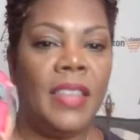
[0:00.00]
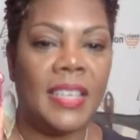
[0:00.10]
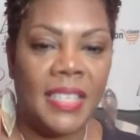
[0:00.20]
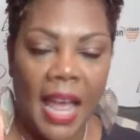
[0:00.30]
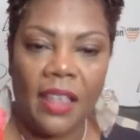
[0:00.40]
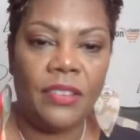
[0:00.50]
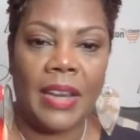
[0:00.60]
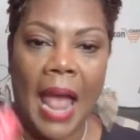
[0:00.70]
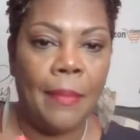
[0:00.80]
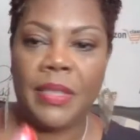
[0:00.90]
The
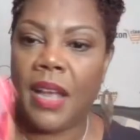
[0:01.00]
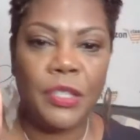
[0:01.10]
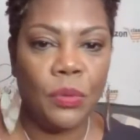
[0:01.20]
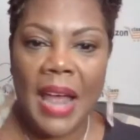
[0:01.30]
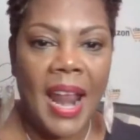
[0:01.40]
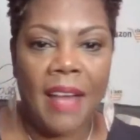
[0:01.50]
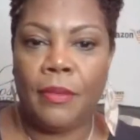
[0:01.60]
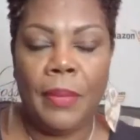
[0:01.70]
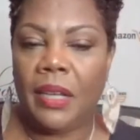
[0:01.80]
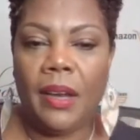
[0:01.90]
sellers on Amazon do not have
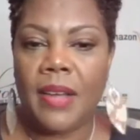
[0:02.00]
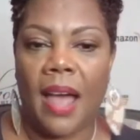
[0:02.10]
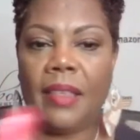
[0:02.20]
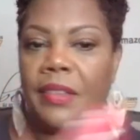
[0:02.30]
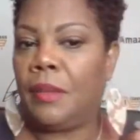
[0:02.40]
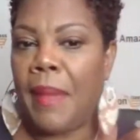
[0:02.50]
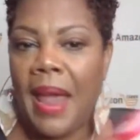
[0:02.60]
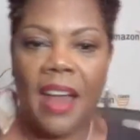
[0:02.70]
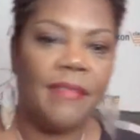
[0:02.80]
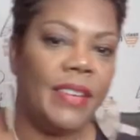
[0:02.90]
$1 million to
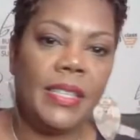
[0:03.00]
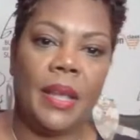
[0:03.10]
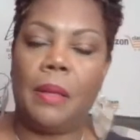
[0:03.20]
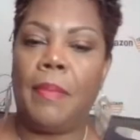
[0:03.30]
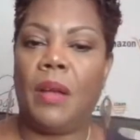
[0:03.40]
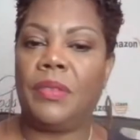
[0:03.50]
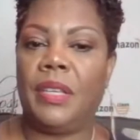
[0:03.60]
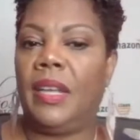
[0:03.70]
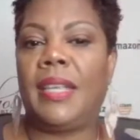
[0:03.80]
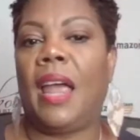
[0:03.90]
buy every single
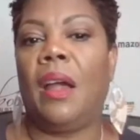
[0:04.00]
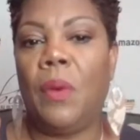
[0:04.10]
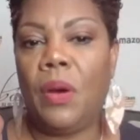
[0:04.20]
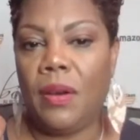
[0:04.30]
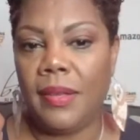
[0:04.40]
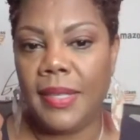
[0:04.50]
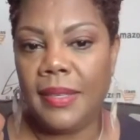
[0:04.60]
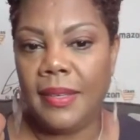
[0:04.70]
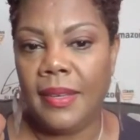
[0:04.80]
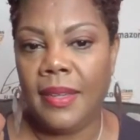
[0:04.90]
mouse in the entire world.
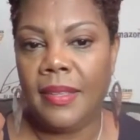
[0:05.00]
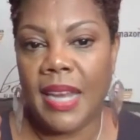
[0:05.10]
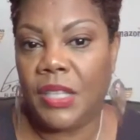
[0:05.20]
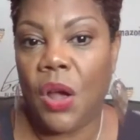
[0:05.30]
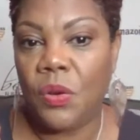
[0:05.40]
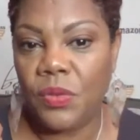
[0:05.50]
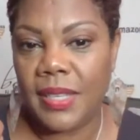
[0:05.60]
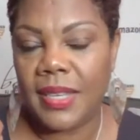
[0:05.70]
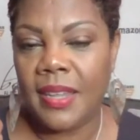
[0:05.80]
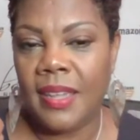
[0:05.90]
They
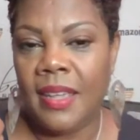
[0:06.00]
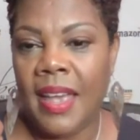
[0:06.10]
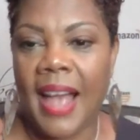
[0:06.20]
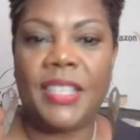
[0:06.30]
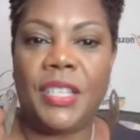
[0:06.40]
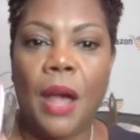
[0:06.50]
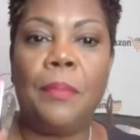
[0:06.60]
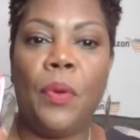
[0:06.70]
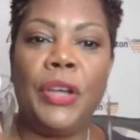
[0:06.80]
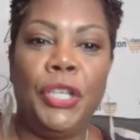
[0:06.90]
don't. At
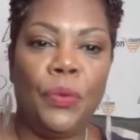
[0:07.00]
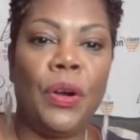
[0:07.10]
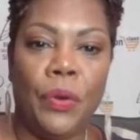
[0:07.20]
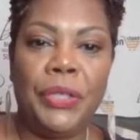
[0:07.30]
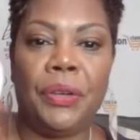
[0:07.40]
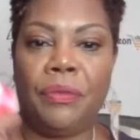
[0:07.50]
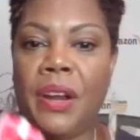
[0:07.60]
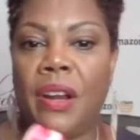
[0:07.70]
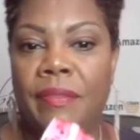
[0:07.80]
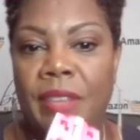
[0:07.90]
some point, you are going to
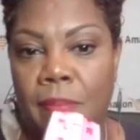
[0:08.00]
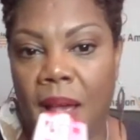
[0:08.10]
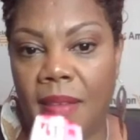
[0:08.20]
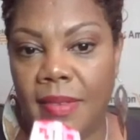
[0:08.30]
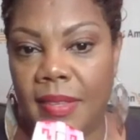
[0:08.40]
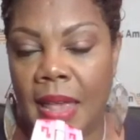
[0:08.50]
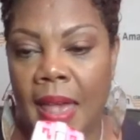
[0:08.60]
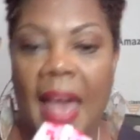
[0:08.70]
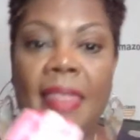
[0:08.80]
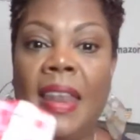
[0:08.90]
run out of this mouse,
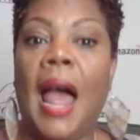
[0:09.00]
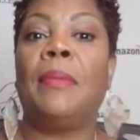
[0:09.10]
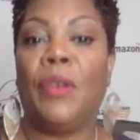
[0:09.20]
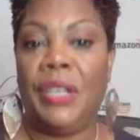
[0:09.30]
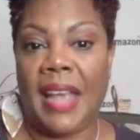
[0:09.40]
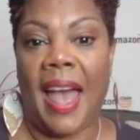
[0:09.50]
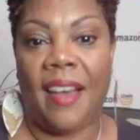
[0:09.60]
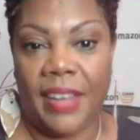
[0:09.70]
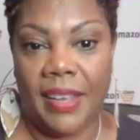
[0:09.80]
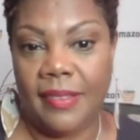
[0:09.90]
and then I'm going to
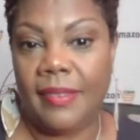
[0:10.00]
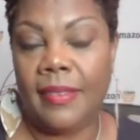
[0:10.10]
have it,